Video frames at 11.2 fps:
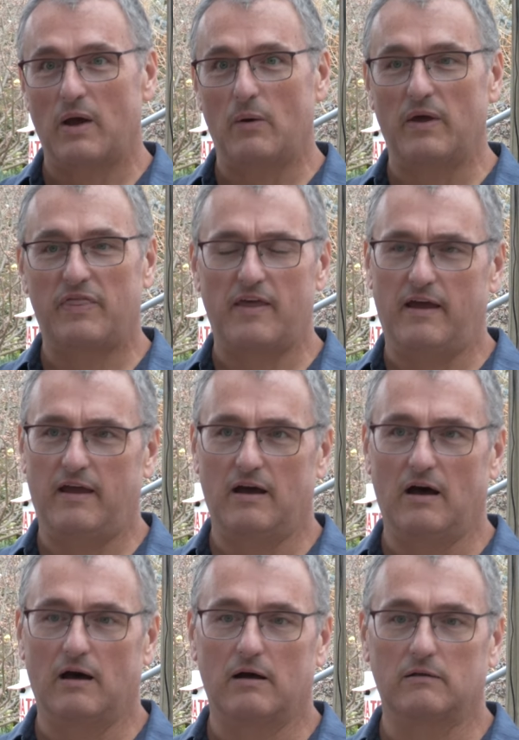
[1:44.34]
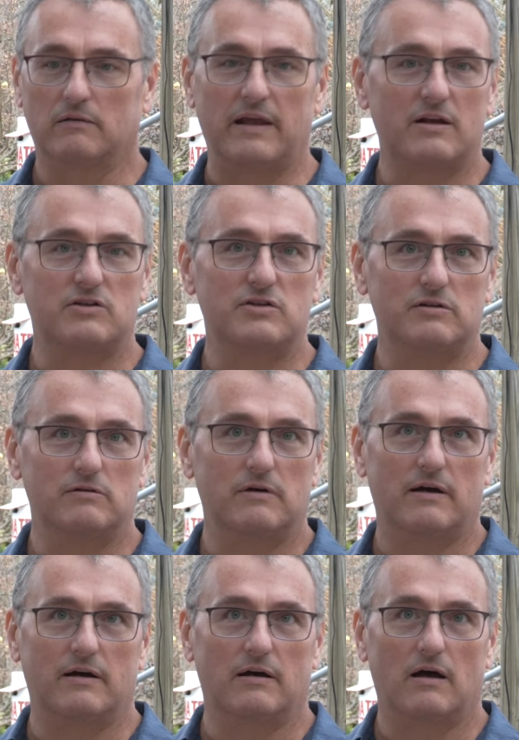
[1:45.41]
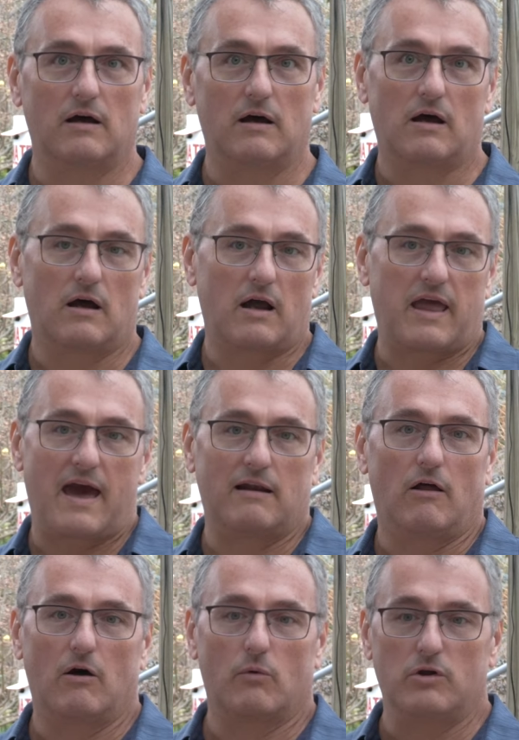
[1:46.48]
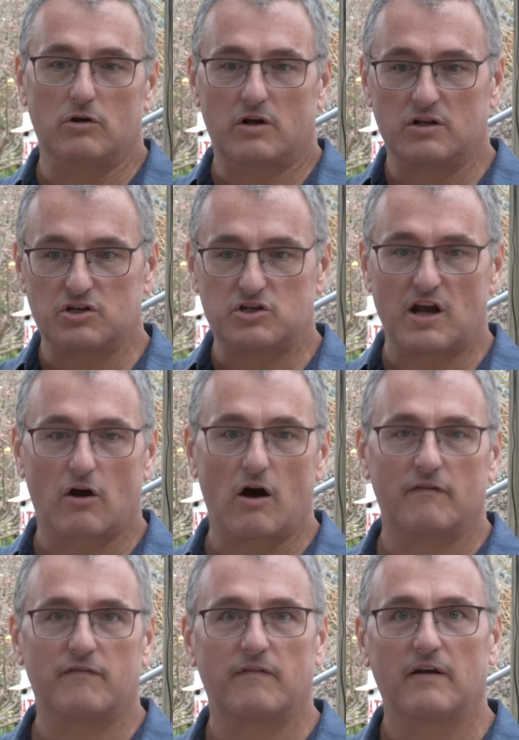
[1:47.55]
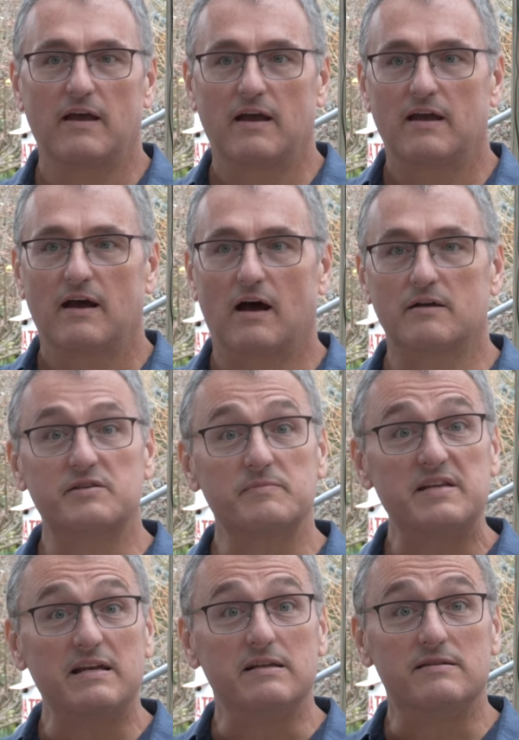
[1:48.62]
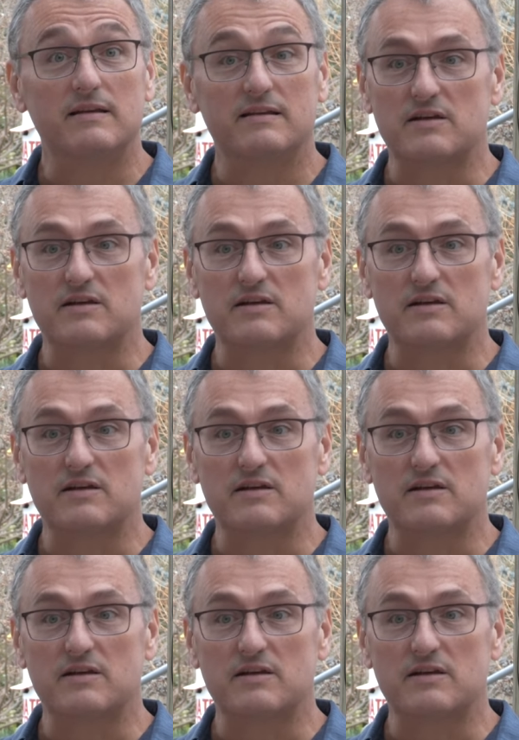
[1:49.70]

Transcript: with a uh, link to a, a, a, catalog where you can check off uh, some seeds.